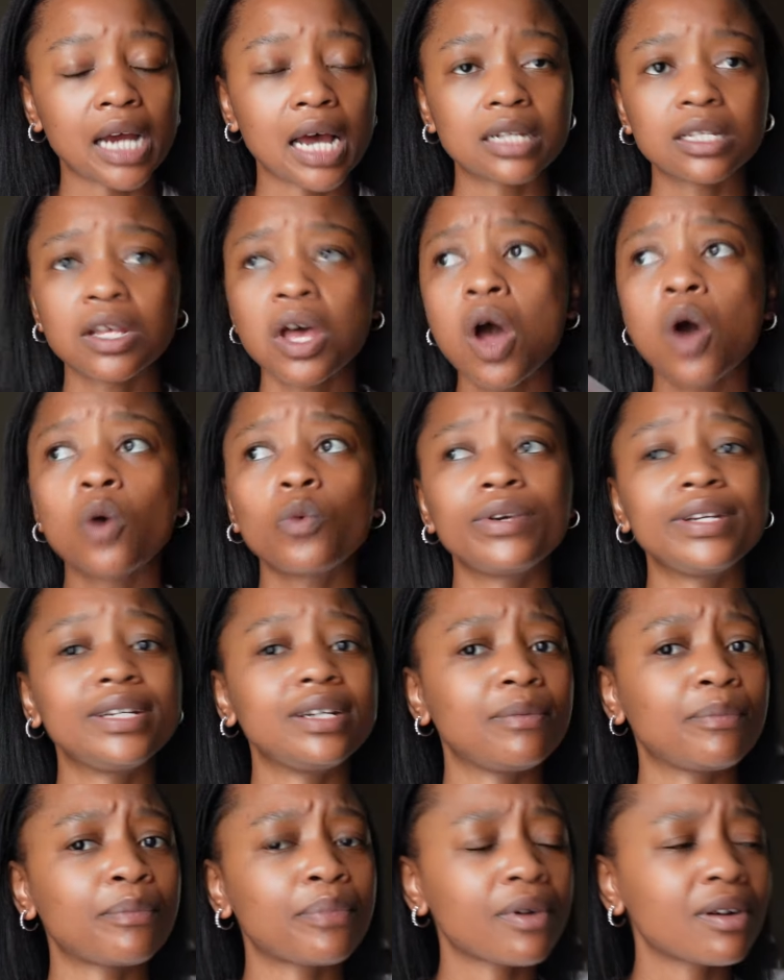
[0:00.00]
us. We
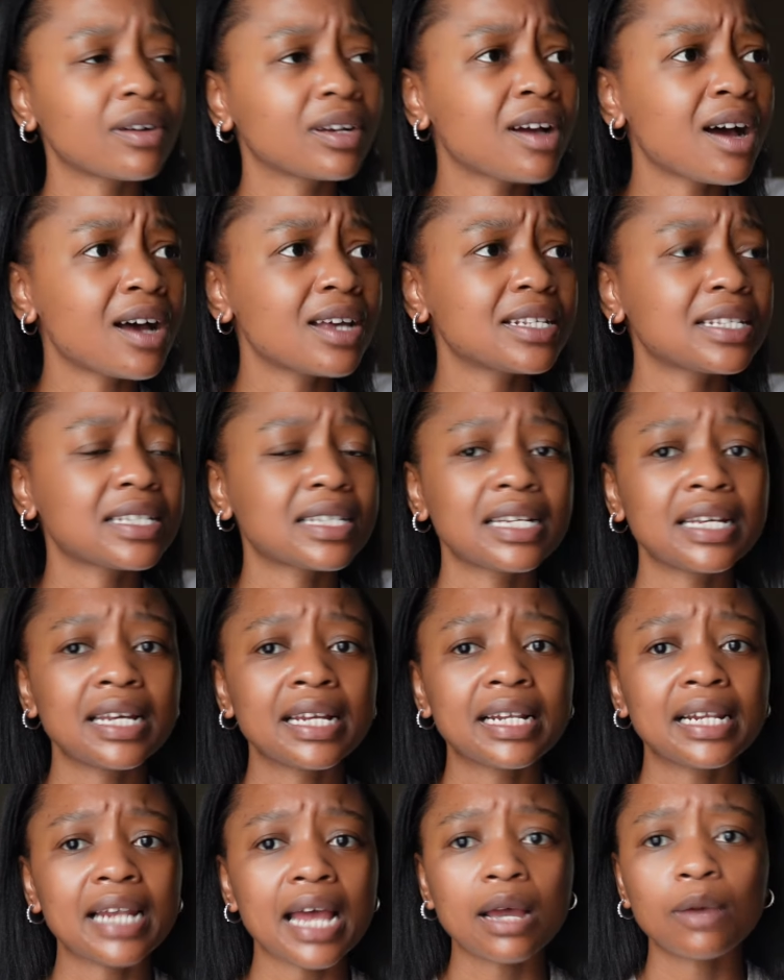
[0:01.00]
didn't broadcast
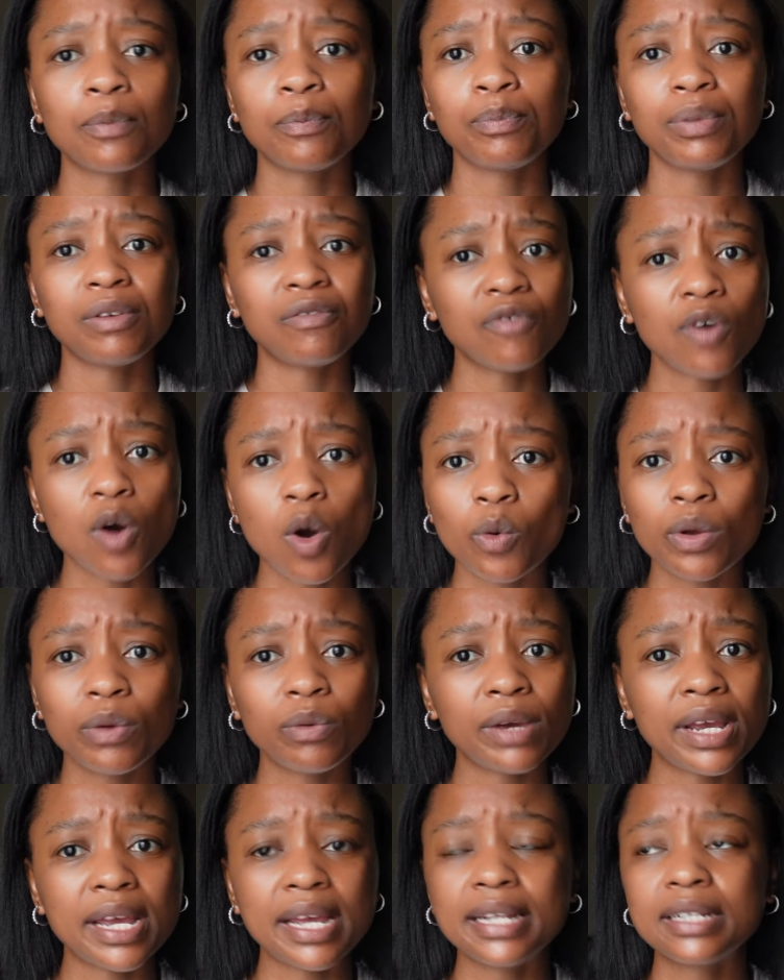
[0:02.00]
it like before we
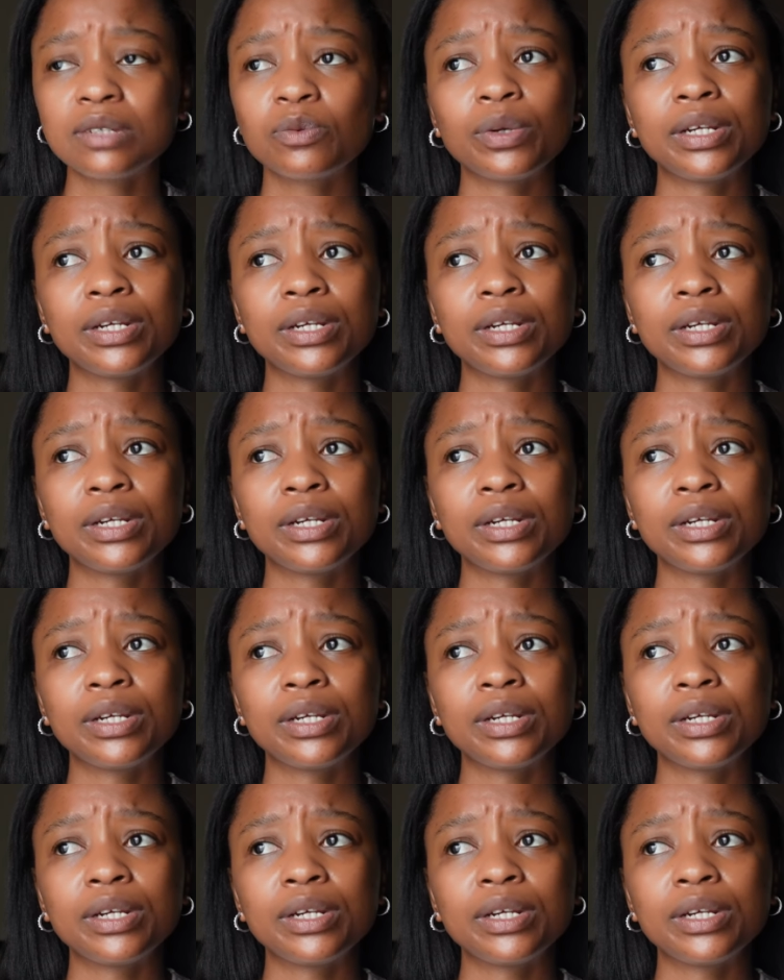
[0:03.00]
went.